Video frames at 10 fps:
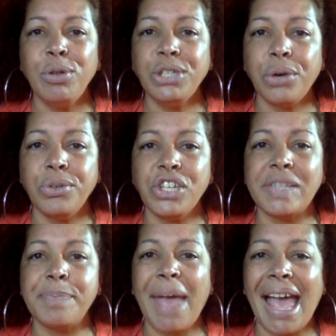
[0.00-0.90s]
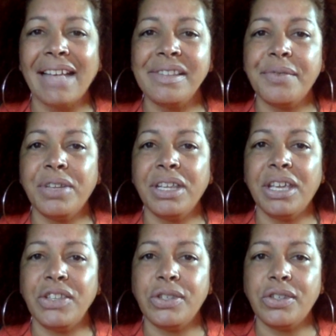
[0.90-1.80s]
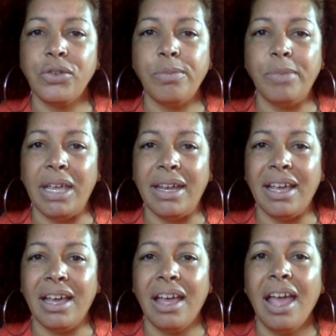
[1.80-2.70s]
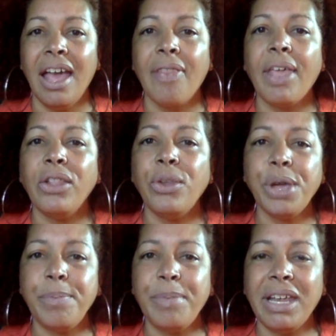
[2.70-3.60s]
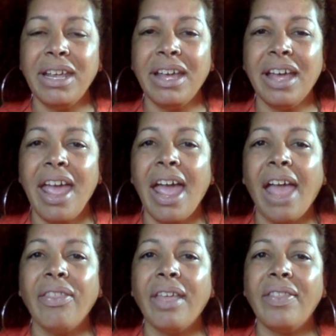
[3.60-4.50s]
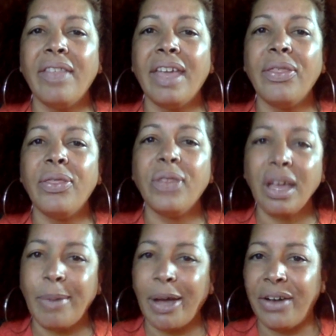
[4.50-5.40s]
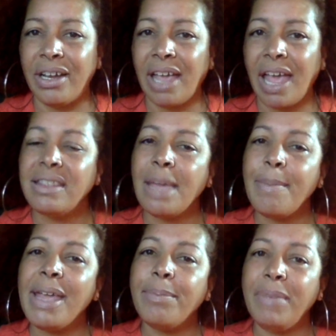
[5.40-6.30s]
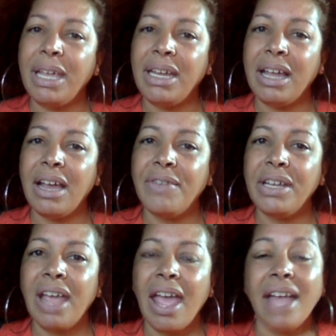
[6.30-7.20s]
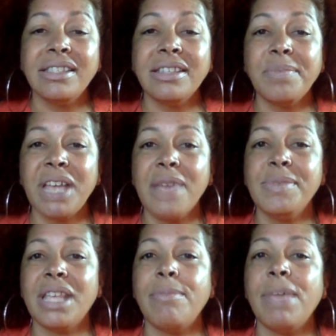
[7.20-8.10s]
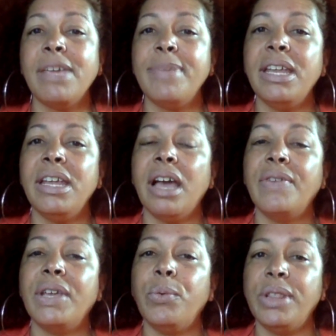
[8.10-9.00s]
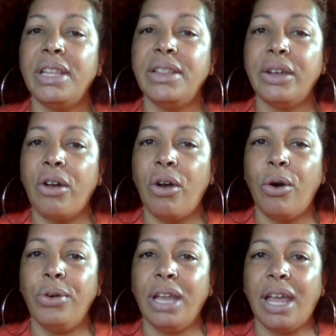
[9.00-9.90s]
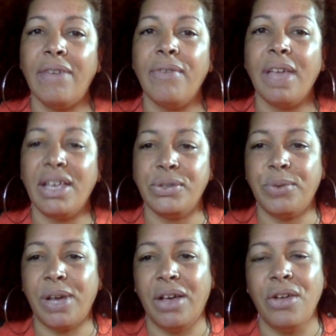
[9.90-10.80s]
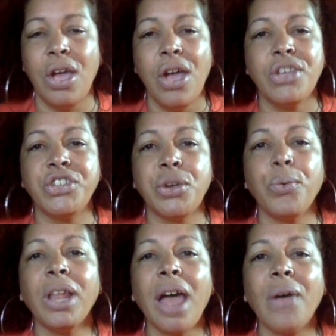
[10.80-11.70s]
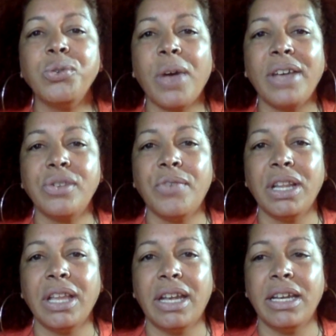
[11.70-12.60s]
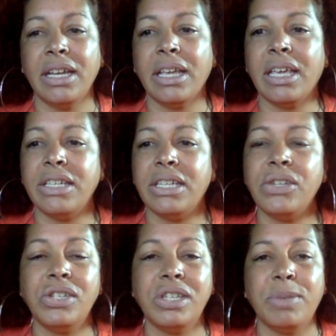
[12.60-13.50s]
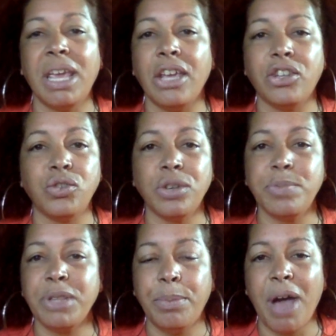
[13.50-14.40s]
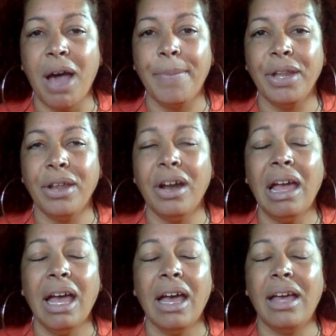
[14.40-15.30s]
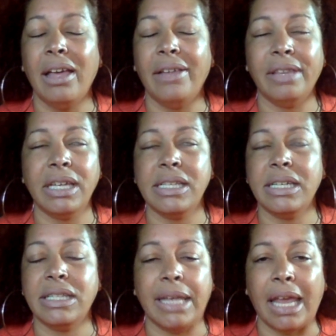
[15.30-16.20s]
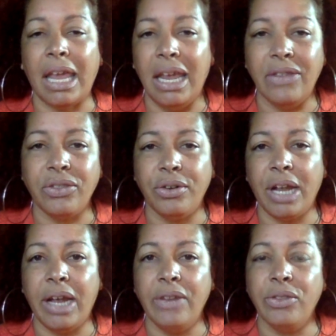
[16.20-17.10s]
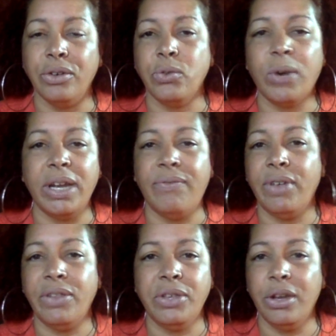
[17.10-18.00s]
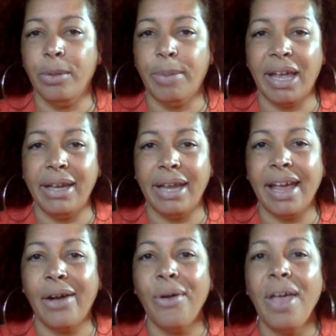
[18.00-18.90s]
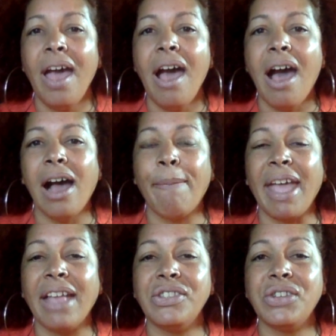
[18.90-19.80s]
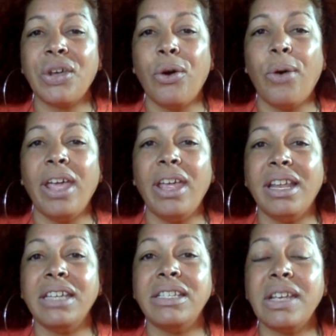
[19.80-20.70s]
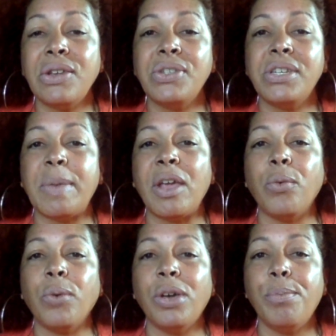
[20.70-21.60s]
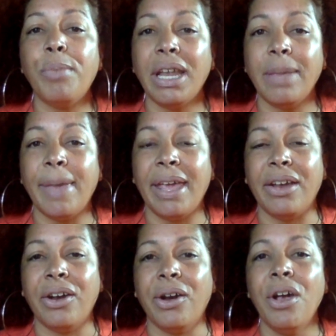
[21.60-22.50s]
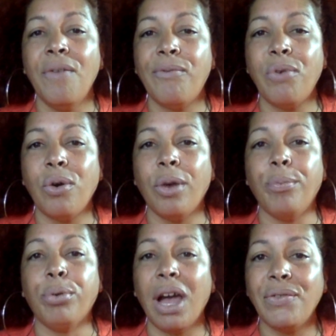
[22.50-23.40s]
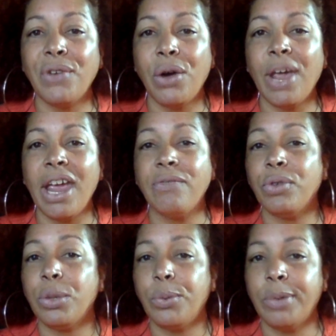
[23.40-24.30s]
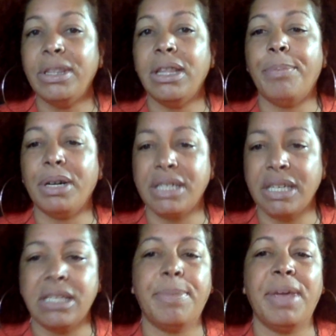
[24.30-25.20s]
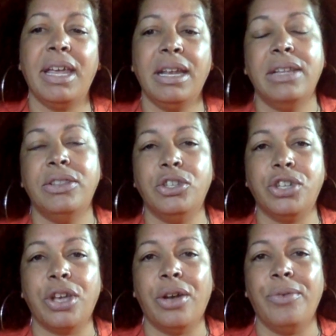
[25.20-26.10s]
don't just passively consume media. They look at media and then they think about it and they make meaning of it. And sometimes they make meaning of it within their own life as well. So Real Housewives of Atlanta continues to be extremely popular. I think it's in its like 8th or 9th or 25th year by now. And so it continues to be a real moneymaker for Bravo and for the women that participate in the show.